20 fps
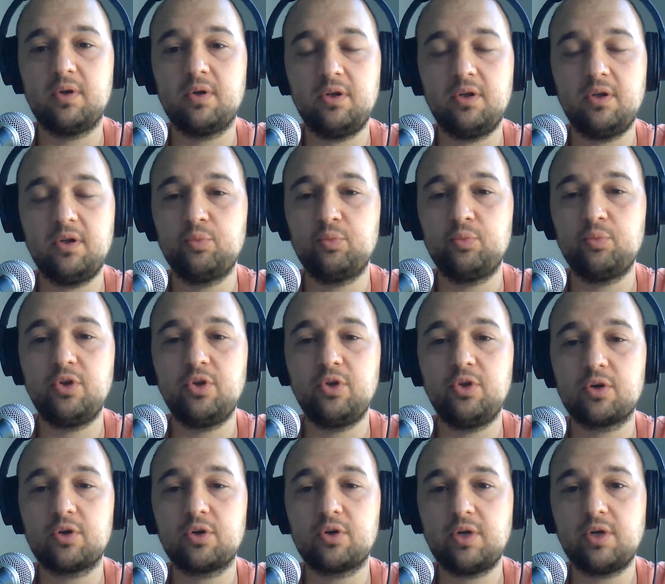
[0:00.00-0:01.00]
You put
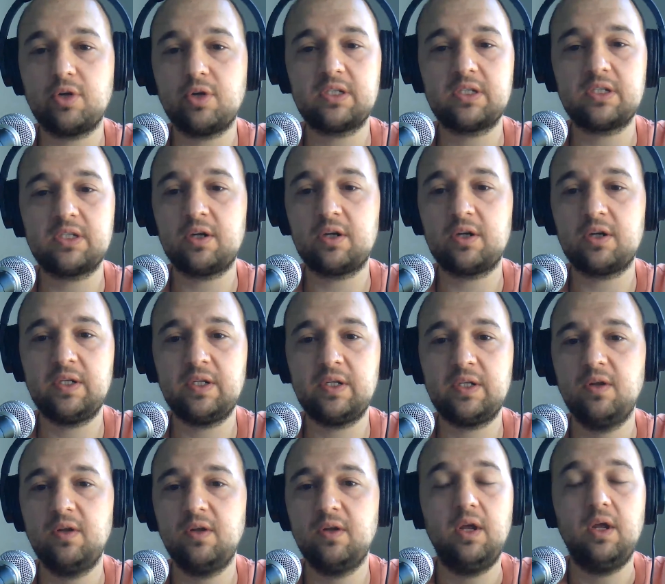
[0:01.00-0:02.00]
your credit card
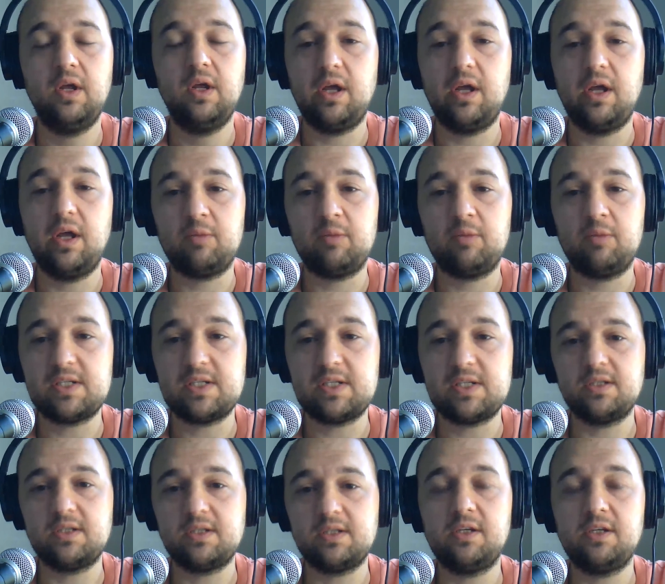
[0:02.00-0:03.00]
in, and
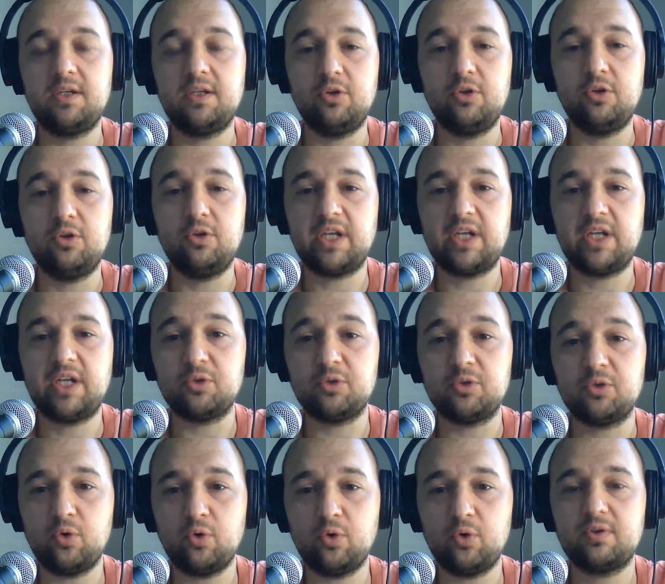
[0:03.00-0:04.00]
basically you get
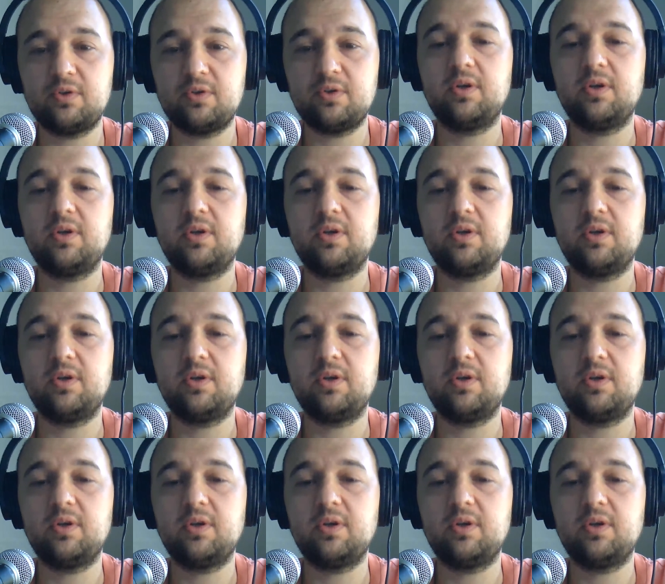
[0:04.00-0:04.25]
enrolled.